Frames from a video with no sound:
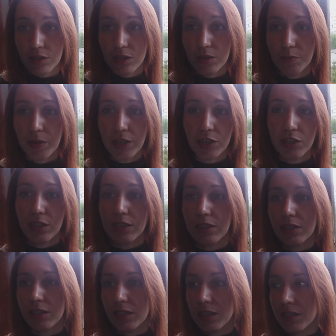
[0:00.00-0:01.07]

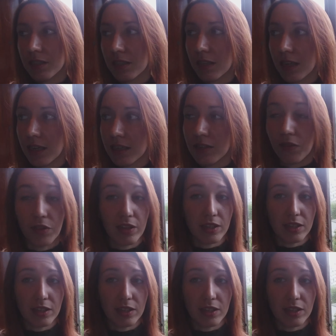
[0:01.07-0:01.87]
Especially, it's like the